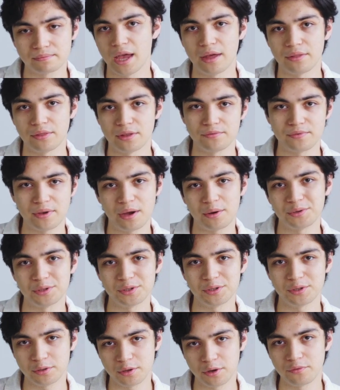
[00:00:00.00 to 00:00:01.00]
and the founder
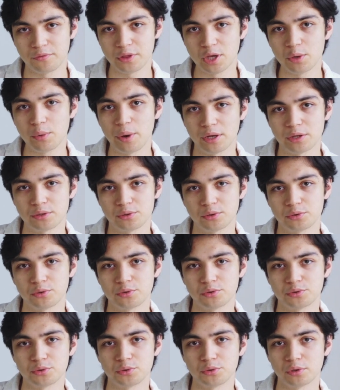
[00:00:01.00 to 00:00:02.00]
of the Ueda Soko
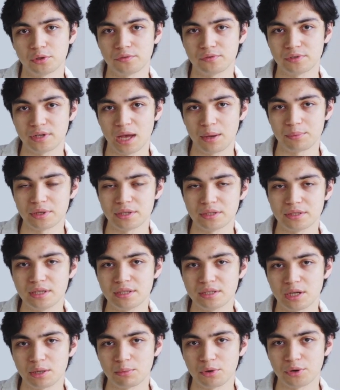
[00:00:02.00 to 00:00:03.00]
school of Japanese tea
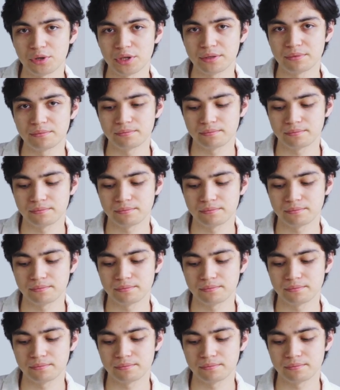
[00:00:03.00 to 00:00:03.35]
ceremony.